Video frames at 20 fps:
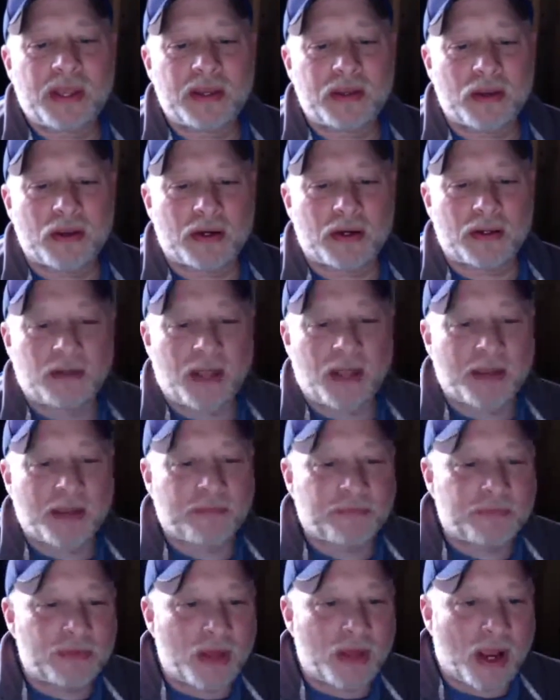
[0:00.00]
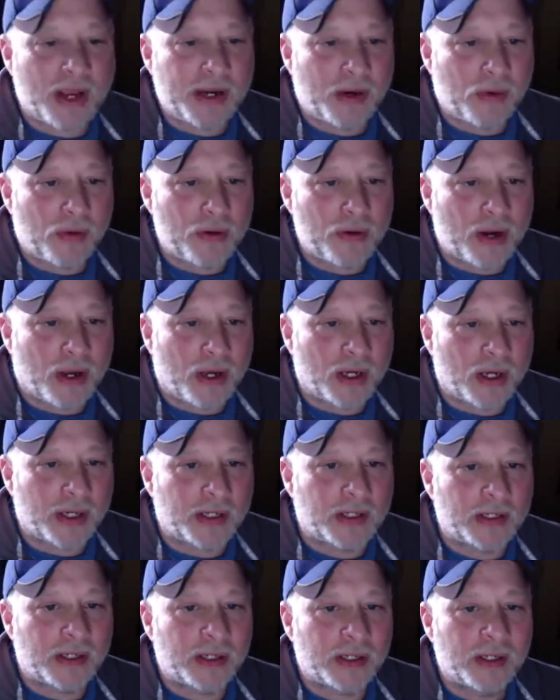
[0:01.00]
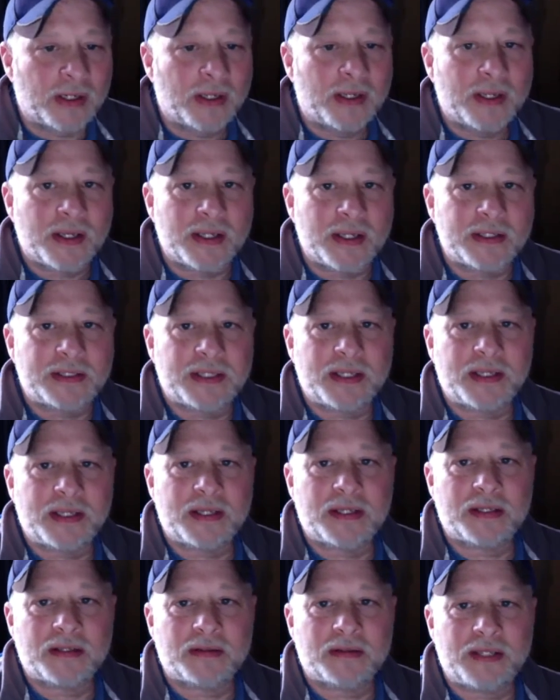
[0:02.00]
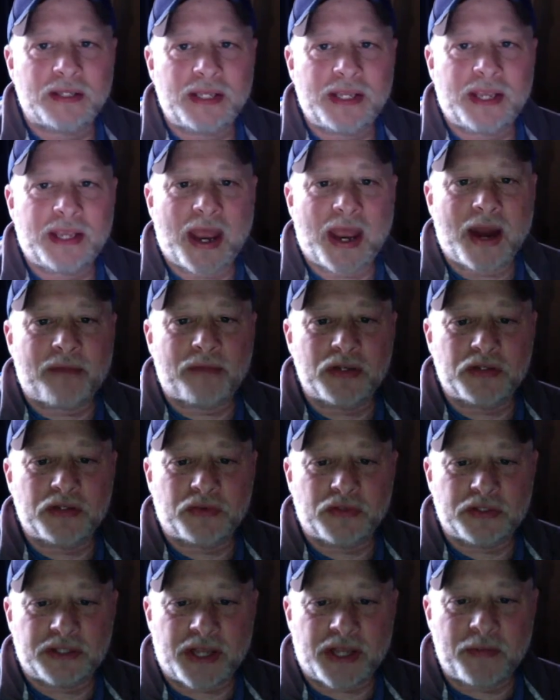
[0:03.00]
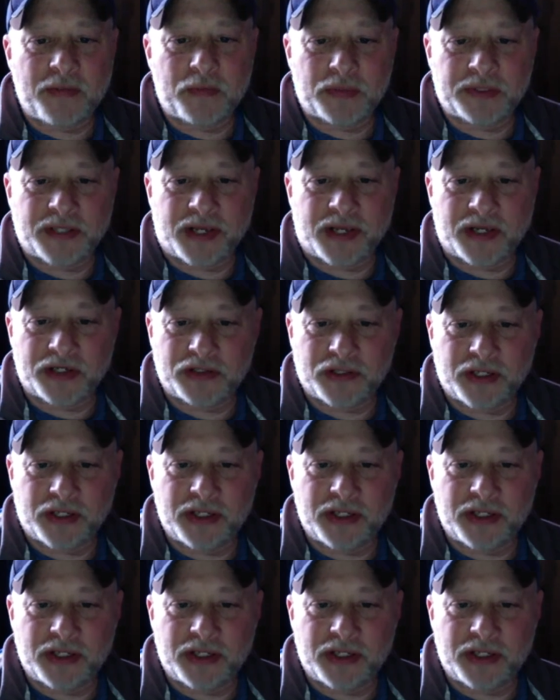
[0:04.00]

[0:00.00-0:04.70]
You're gonna laugh. 909 is the league average for save percentage.